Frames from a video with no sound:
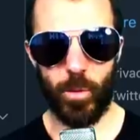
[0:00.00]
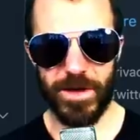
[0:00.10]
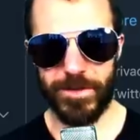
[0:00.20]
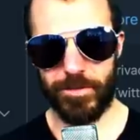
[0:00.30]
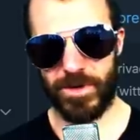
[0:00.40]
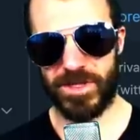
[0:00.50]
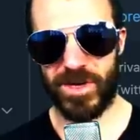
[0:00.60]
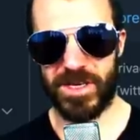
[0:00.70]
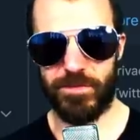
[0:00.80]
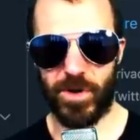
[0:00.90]
with a
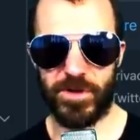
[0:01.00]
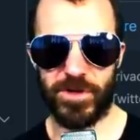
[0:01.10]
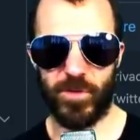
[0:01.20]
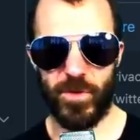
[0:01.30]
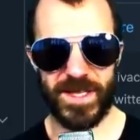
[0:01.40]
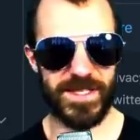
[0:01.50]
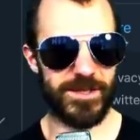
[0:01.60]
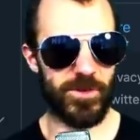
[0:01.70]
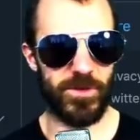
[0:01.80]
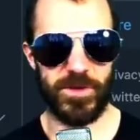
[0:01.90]
pre-trained BERT or ResNet
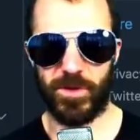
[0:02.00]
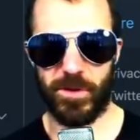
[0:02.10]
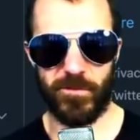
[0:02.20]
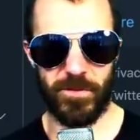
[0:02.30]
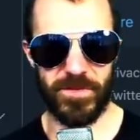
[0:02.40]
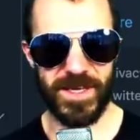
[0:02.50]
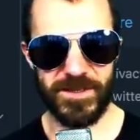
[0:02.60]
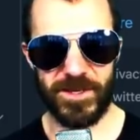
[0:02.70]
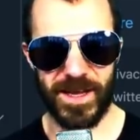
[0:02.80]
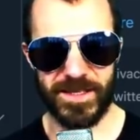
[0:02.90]
or YOLO from the
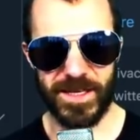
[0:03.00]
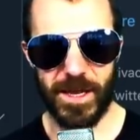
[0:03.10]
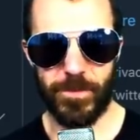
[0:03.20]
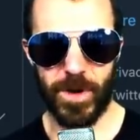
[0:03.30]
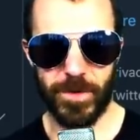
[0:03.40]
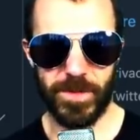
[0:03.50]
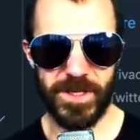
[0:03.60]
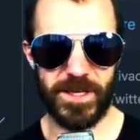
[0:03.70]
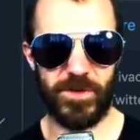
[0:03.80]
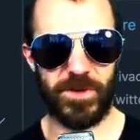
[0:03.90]
internet, probably
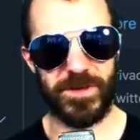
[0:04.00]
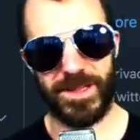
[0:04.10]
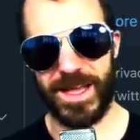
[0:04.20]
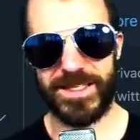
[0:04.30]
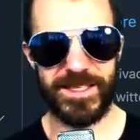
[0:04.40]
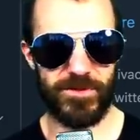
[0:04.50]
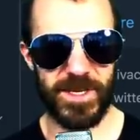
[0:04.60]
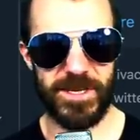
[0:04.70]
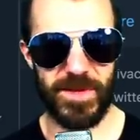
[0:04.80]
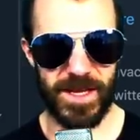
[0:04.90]
ignoring the license
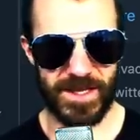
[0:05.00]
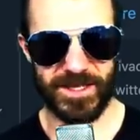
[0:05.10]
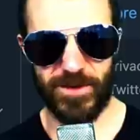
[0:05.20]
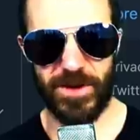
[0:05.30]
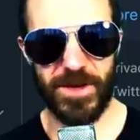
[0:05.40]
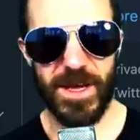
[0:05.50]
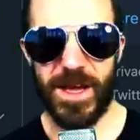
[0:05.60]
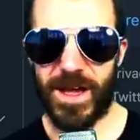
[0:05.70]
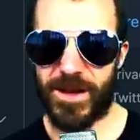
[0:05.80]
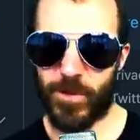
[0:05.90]
README and so on.
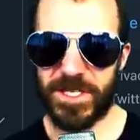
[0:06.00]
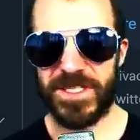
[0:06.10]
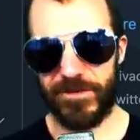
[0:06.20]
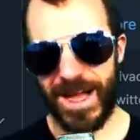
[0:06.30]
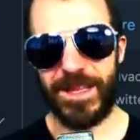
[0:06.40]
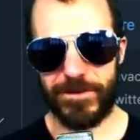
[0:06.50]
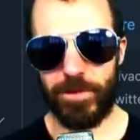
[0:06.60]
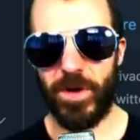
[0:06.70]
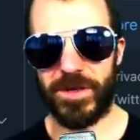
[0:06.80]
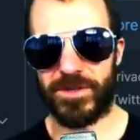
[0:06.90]
Which is a valid
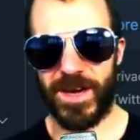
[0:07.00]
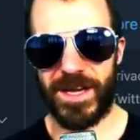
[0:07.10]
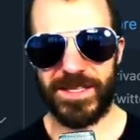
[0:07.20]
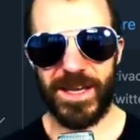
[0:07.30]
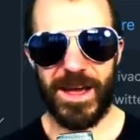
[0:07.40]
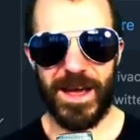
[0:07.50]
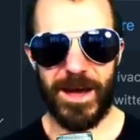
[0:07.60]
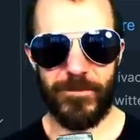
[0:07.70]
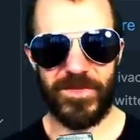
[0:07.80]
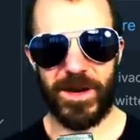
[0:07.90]
point, right?
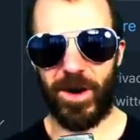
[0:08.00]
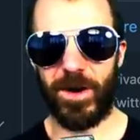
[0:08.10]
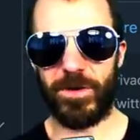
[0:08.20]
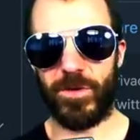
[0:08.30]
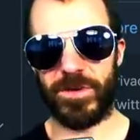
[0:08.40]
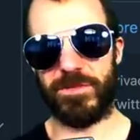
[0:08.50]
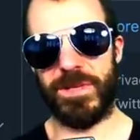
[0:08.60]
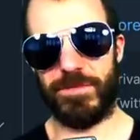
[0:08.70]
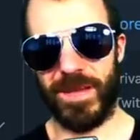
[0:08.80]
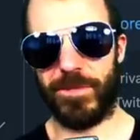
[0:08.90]
Um, there are going to be
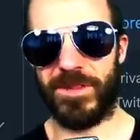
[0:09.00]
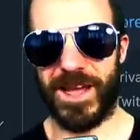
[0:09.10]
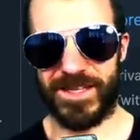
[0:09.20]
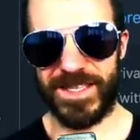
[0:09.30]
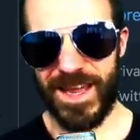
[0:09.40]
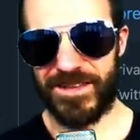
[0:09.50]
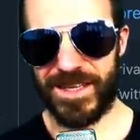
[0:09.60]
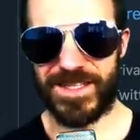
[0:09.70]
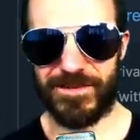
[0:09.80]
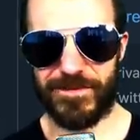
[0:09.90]
people that take
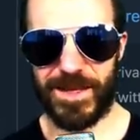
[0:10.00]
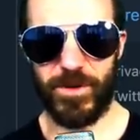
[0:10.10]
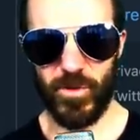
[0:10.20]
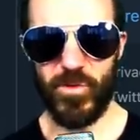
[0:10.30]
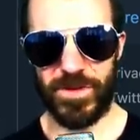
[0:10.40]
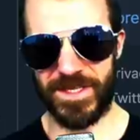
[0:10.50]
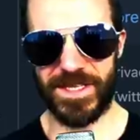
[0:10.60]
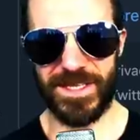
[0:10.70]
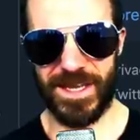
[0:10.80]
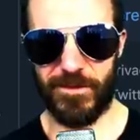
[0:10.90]
this and think, ooh, this
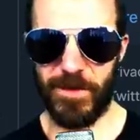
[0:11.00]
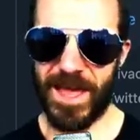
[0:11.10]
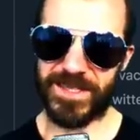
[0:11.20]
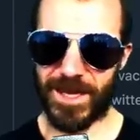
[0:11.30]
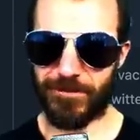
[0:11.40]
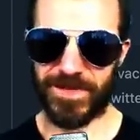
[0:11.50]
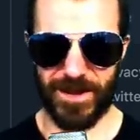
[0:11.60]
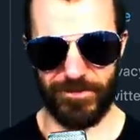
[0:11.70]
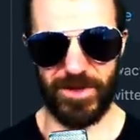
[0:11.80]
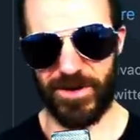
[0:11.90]
is a face-up
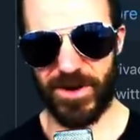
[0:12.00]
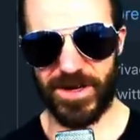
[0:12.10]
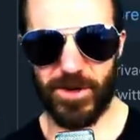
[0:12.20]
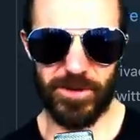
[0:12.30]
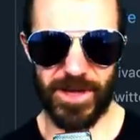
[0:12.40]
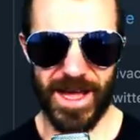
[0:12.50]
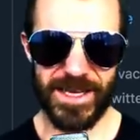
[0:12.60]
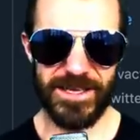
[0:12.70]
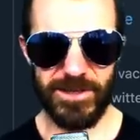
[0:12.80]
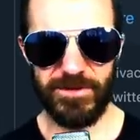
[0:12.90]
sampler. Cool, I
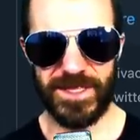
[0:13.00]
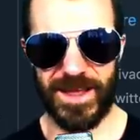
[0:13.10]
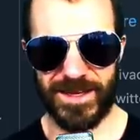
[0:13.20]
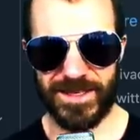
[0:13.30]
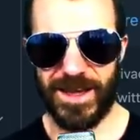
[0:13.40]
can use that